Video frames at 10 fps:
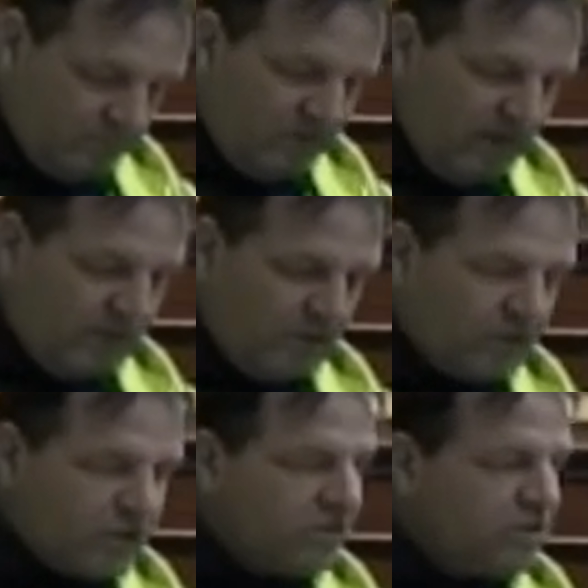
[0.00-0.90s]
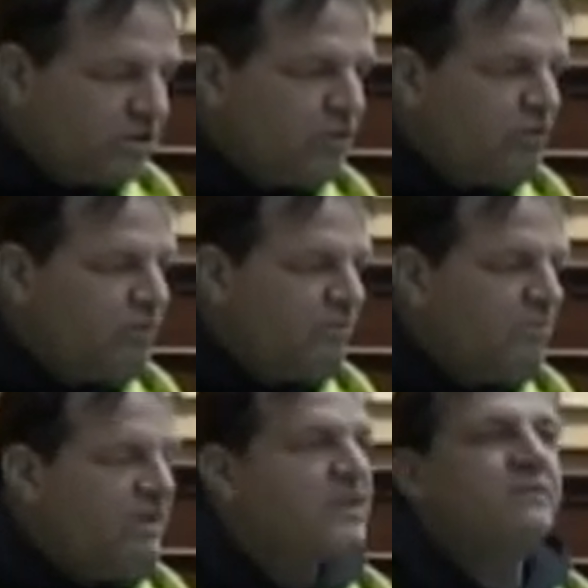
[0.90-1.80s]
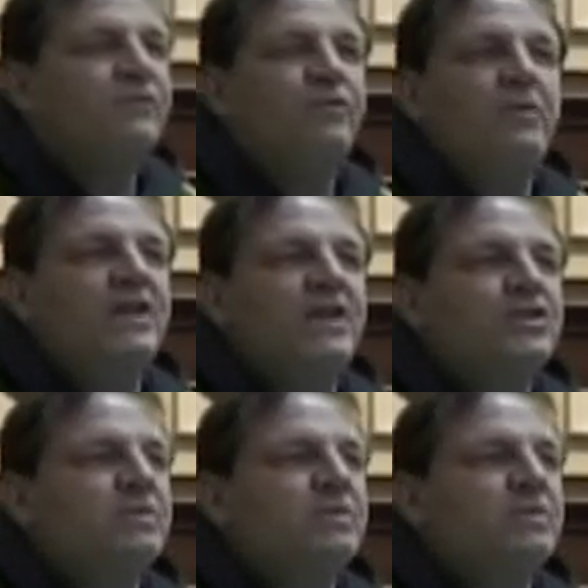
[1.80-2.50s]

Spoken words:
and listened to misinformation,